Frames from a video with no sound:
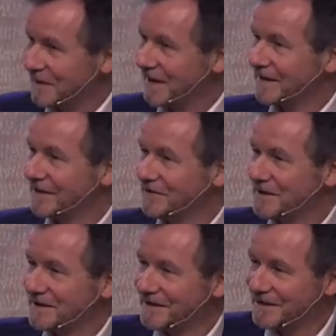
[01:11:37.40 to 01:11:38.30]
back and
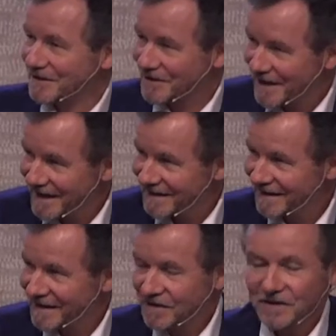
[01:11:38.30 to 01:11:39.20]
visited it again,
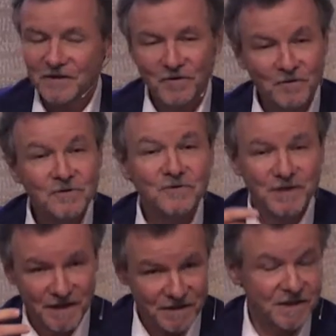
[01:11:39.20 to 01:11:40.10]
that it also
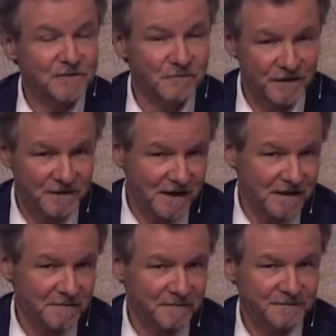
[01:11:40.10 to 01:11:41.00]
changes with
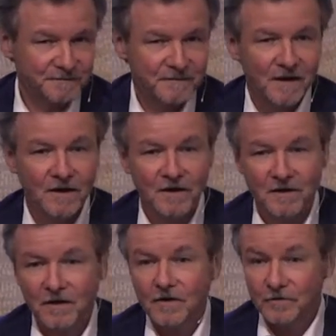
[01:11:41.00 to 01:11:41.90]
time.
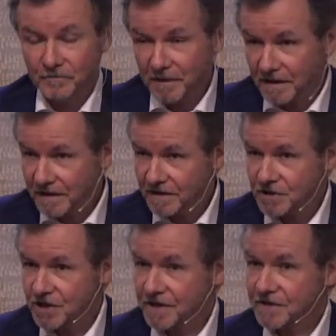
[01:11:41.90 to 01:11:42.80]
Uh, the building
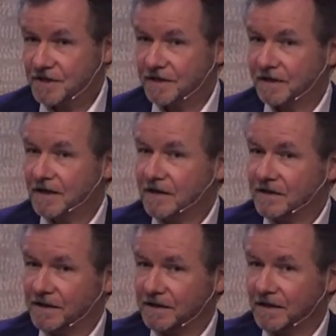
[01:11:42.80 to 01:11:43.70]
is changing,
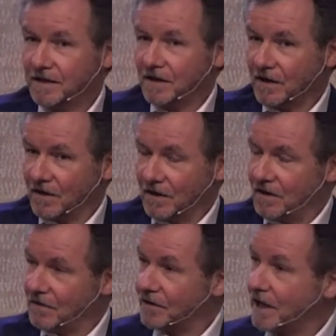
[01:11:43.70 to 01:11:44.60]
the,
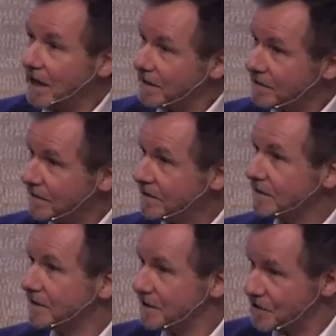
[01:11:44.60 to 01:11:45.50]
uh, the garden
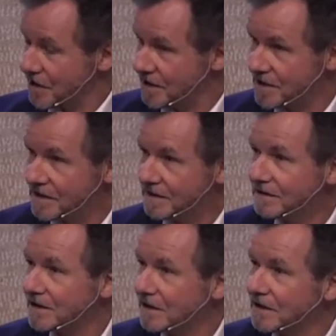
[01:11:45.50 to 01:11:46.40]
is changing.
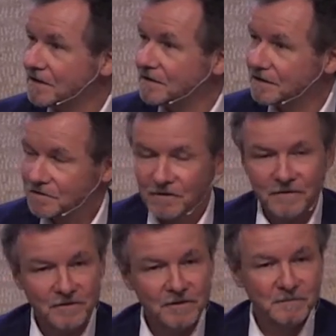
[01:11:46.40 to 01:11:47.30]
Uh, it's
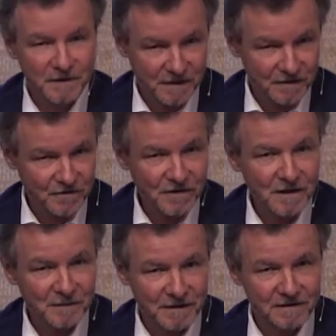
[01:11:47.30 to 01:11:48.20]
rather spectacular.
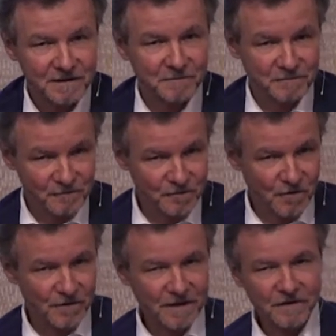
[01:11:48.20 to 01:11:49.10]
I mean, it's
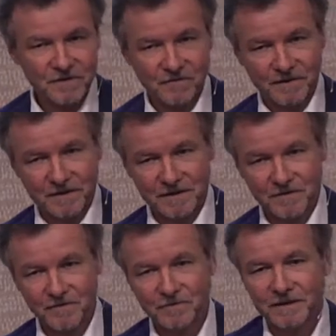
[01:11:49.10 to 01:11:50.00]
growing, so this
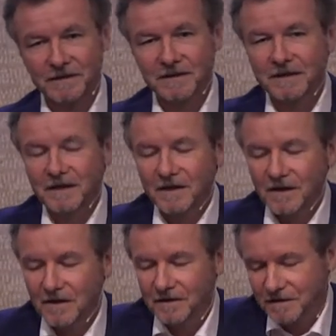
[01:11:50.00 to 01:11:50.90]
is already,
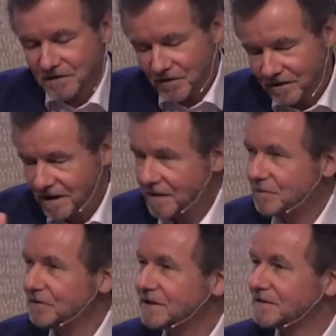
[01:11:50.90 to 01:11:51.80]
uh, it's not the
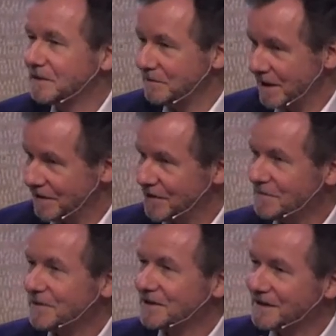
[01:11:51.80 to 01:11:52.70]
arboretum in
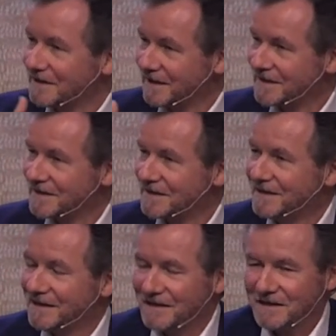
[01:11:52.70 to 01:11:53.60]
Merion, but it has,
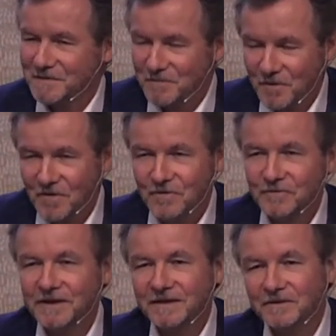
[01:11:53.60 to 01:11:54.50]
there's more
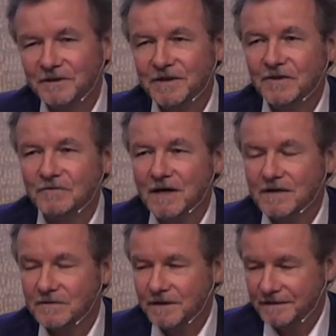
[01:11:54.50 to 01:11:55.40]
greenery
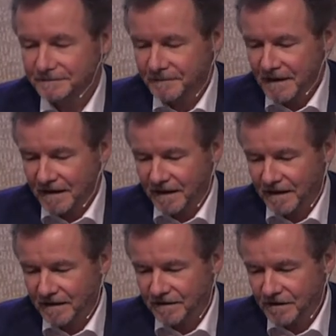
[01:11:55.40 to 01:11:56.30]
around.
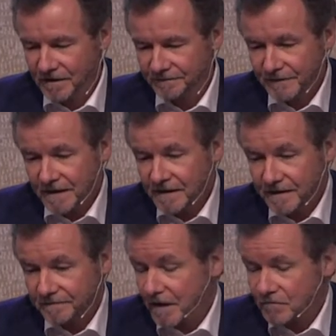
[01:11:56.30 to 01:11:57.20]
And um,
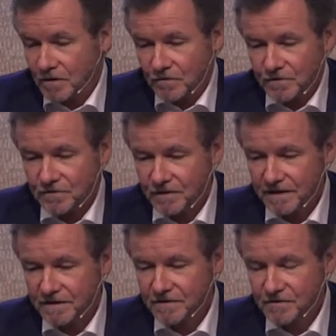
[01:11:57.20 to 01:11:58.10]
yeah, one also
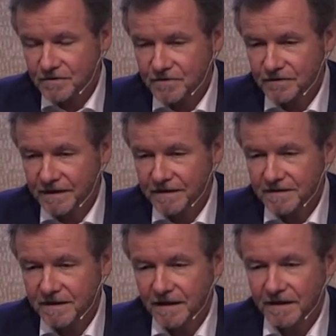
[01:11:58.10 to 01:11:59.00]
gets used to
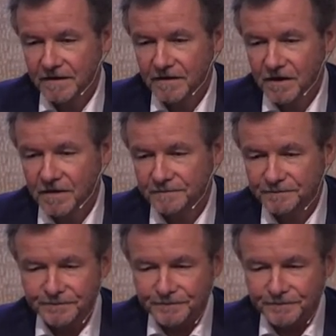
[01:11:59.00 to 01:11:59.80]
it. And um,